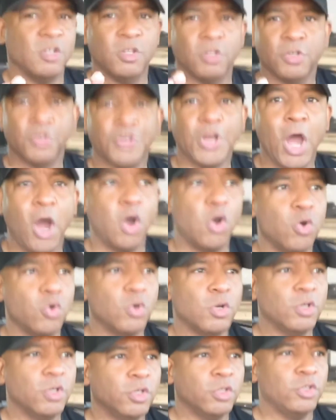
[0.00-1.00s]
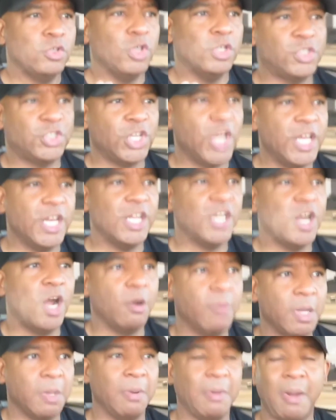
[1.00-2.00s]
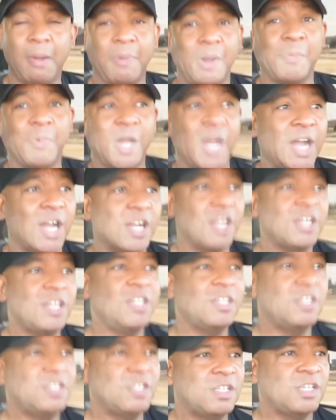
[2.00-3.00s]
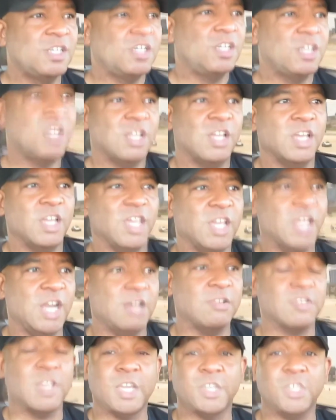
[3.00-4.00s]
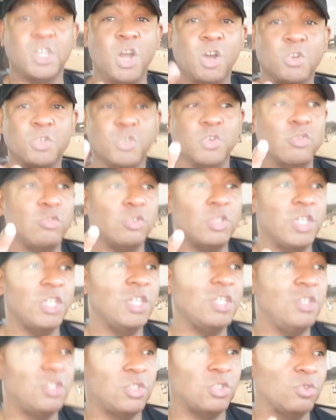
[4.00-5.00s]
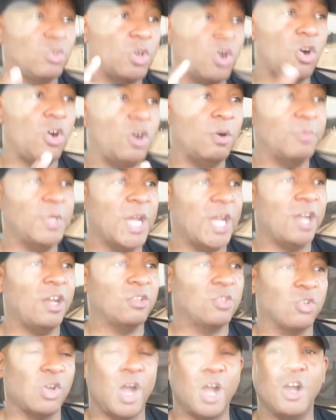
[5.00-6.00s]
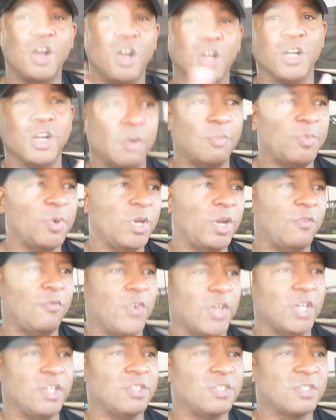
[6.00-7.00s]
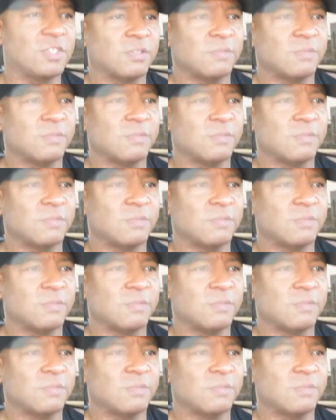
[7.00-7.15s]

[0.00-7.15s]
no, you cheated on me, blah, blah, blah. And I was like, yo, you need to calm down. So I hung up in her face.